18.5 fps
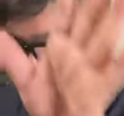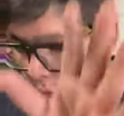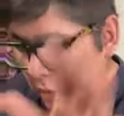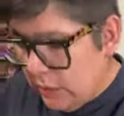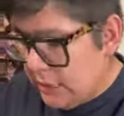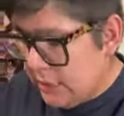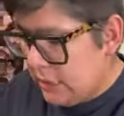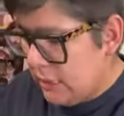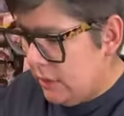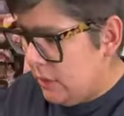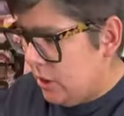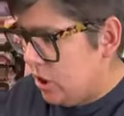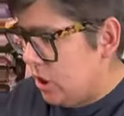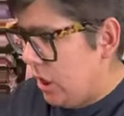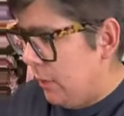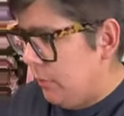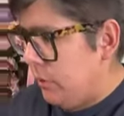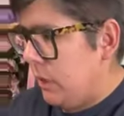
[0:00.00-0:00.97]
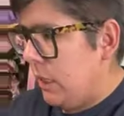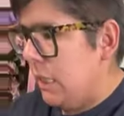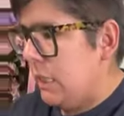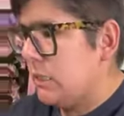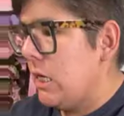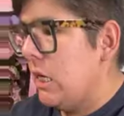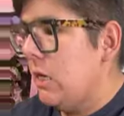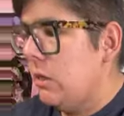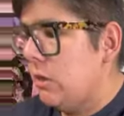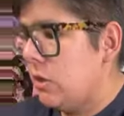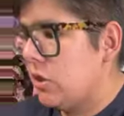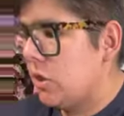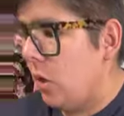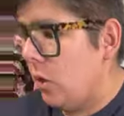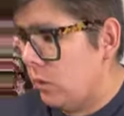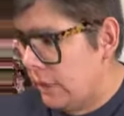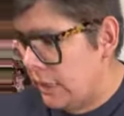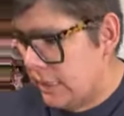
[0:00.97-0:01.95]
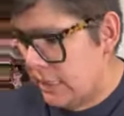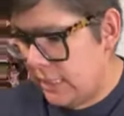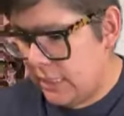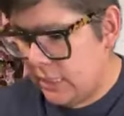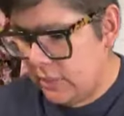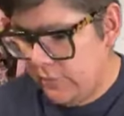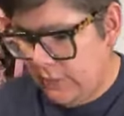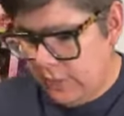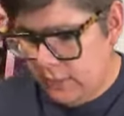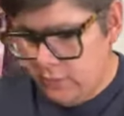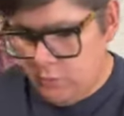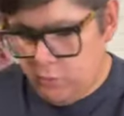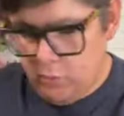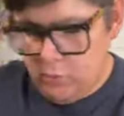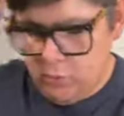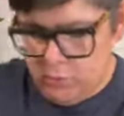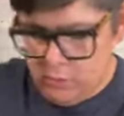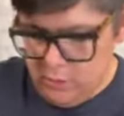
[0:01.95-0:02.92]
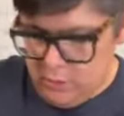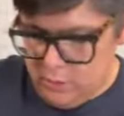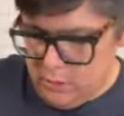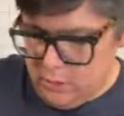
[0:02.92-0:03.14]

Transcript: they are listed in the shop, you guys. There's only 6 available.